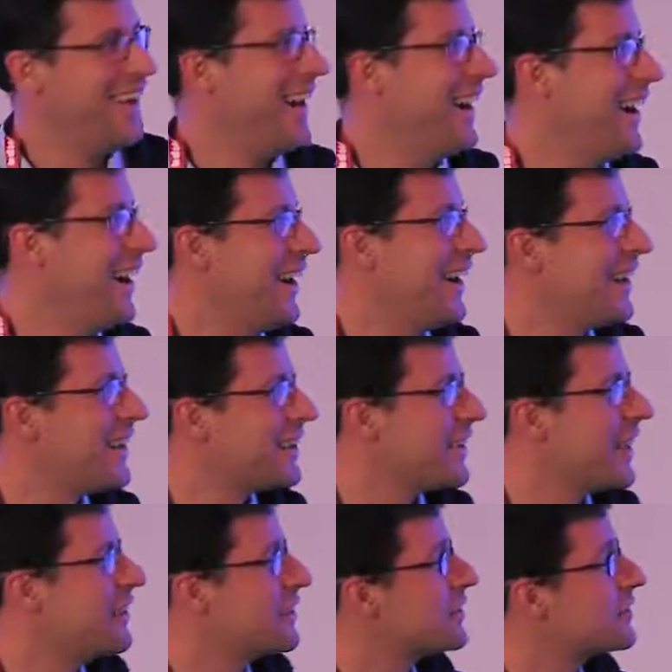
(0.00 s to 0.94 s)

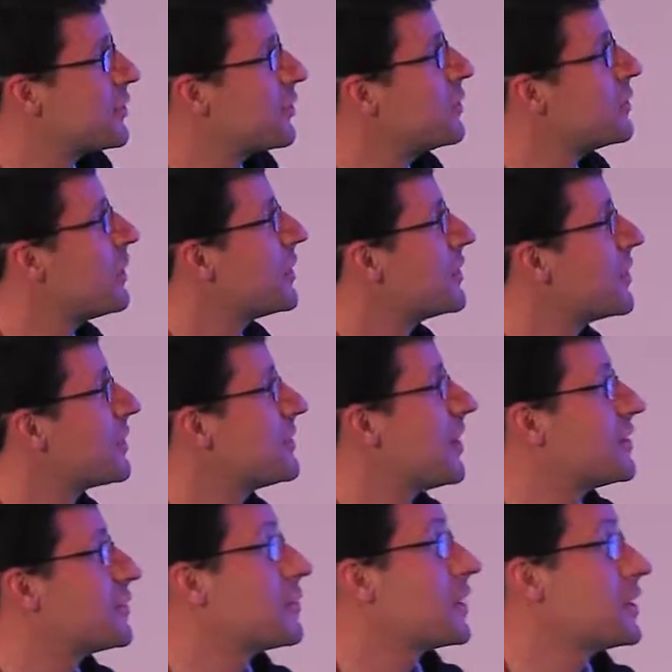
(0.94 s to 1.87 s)
And it's the only one that's
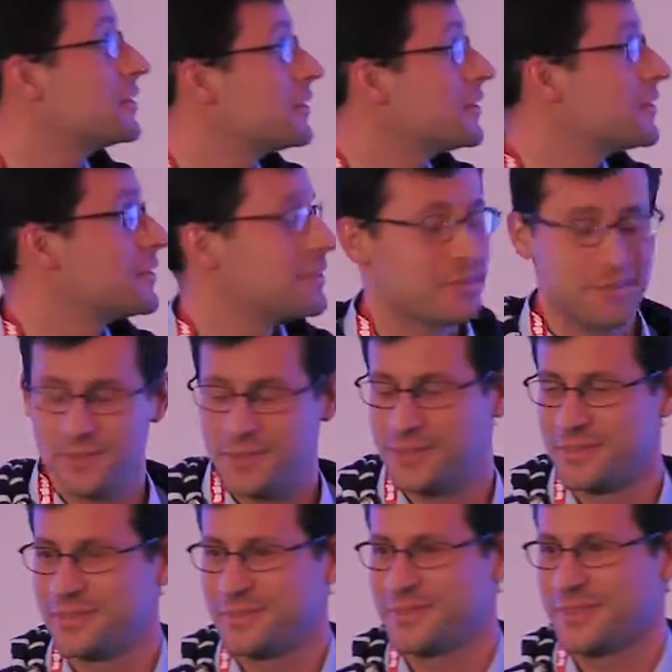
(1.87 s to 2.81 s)
not red,
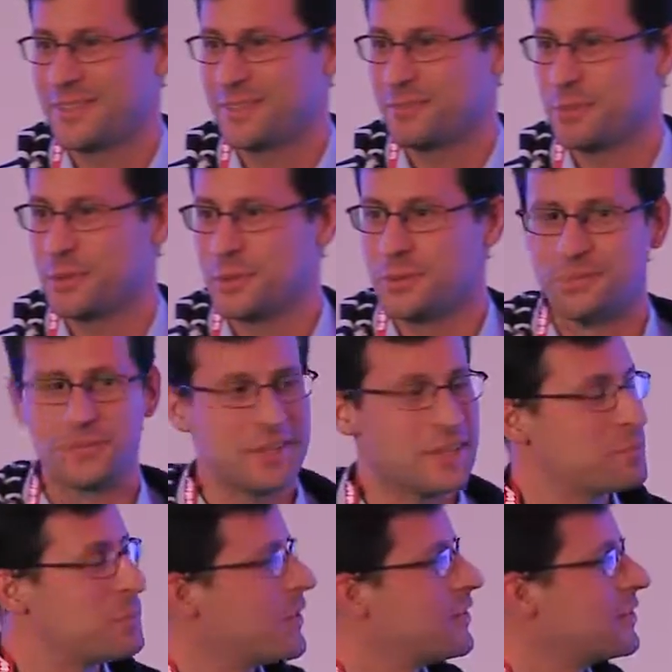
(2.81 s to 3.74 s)
so it's blue.
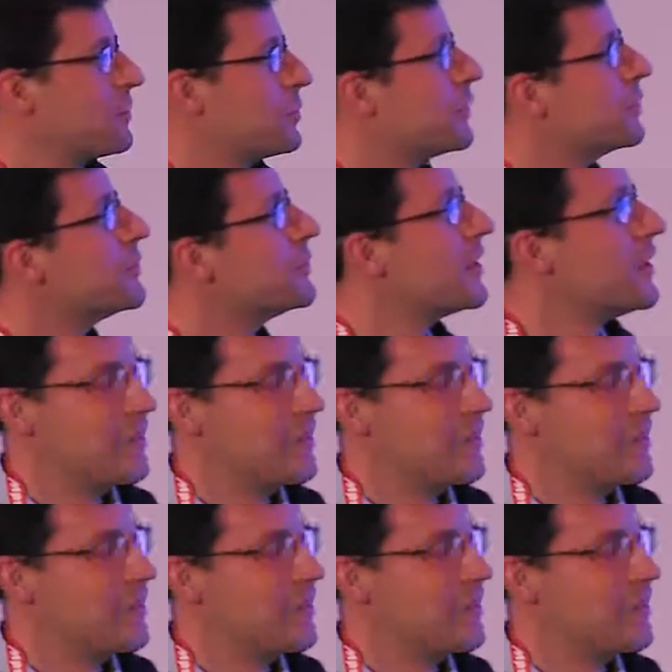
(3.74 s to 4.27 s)
It's Prezi blue.